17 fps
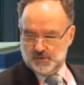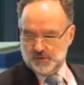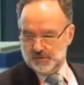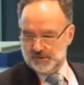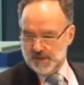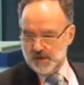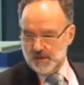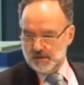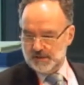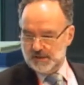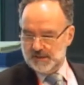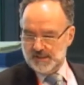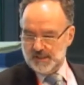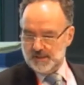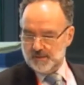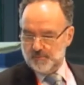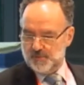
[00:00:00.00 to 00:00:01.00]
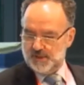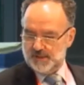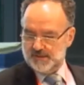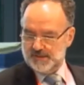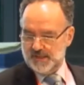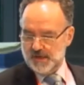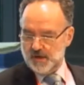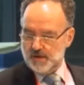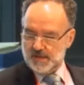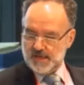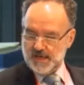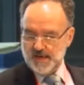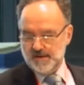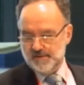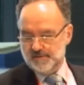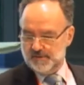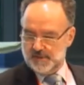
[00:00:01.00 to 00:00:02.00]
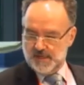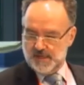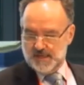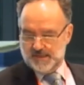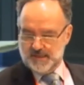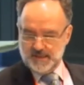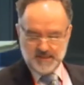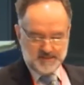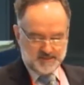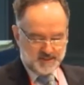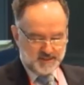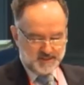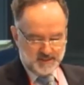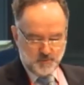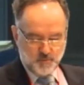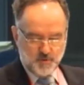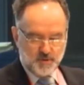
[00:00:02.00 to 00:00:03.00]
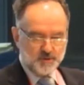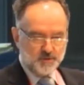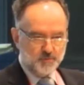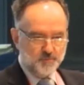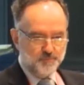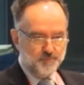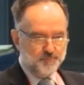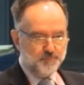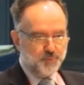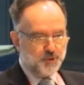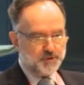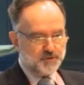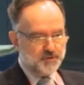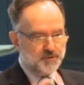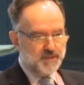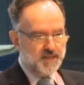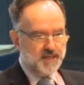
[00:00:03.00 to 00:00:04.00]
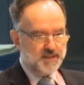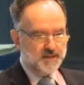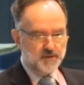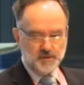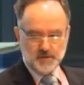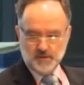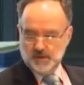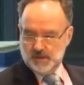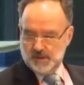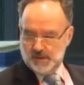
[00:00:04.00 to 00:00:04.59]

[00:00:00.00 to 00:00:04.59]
So they're all in there because they all have things that they want to put together